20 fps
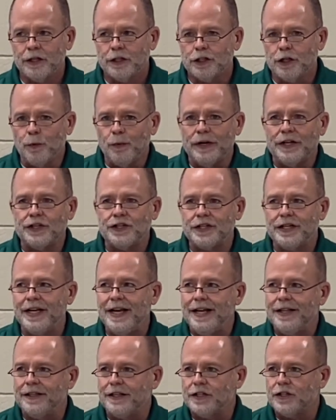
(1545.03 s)
So we
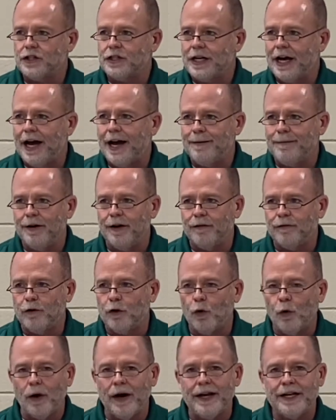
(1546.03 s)
see this time of
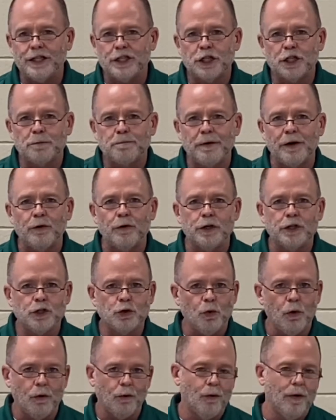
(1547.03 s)
great
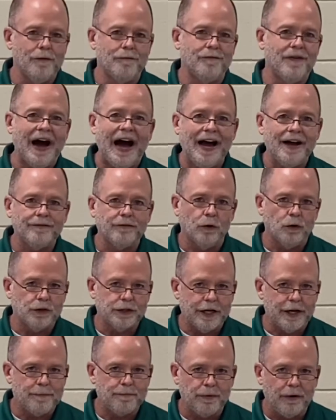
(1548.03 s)
spiritual revival
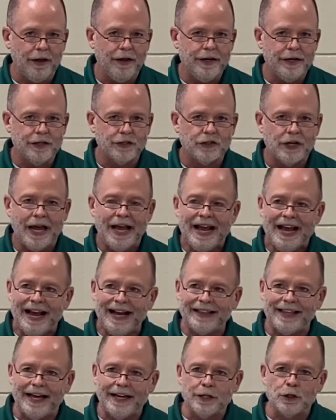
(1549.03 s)
take place.
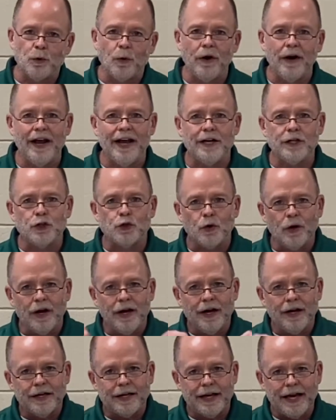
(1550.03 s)
And that is where Ezra
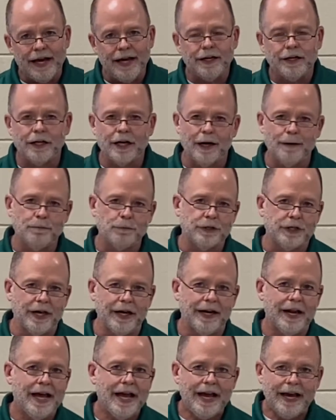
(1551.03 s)
again comes
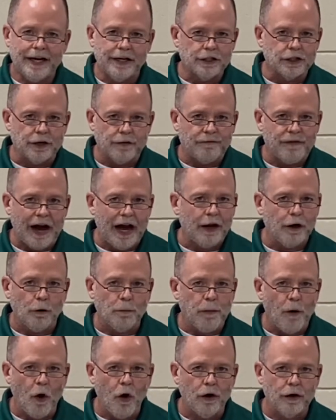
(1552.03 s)
in and is a vital
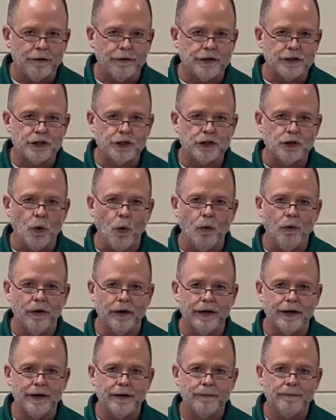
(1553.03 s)
part of this
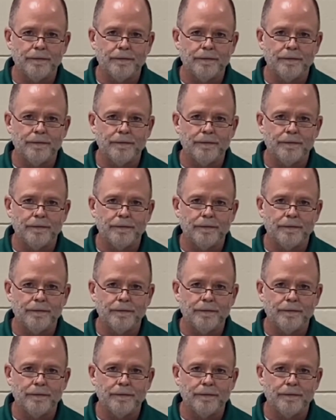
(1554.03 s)
story.